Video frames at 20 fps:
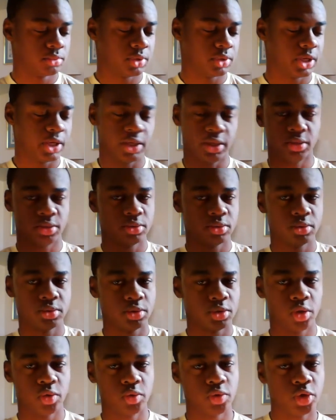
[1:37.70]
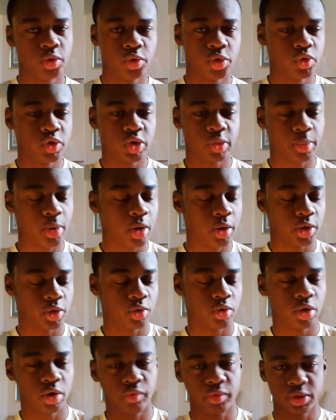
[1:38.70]
Like don't use up all the
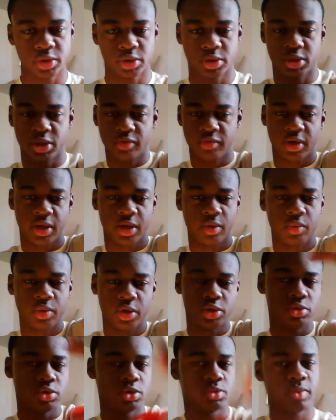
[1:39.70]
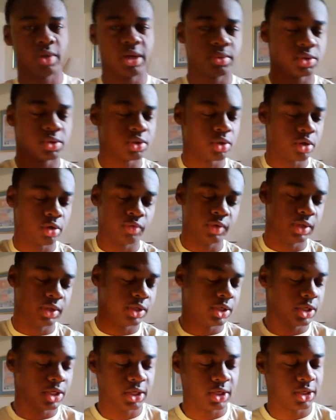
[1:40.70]
deodorant. Just give it like 1 or 2 swipes. That's all you really
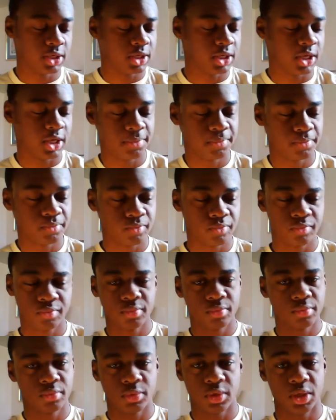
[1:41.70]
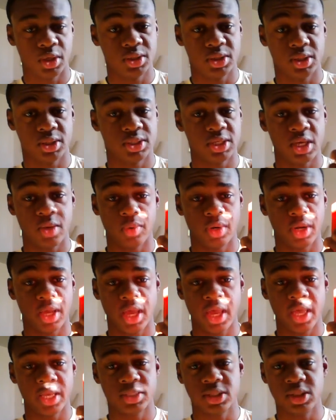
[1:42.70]
need a day. And it's the same one I
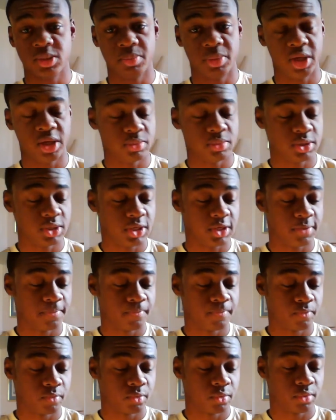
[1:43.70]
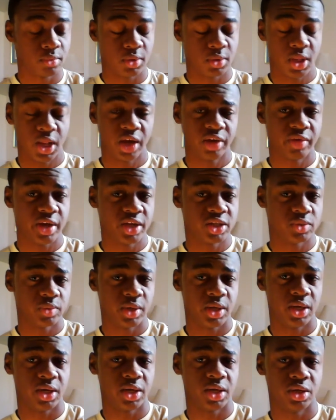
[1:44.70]
had since BMT. I
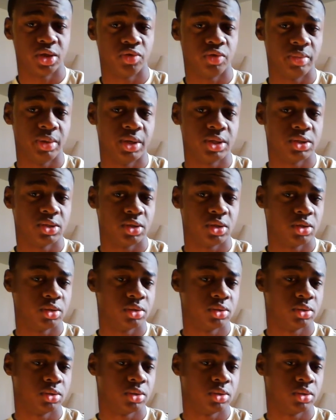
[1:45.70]
graduated 3 months ago.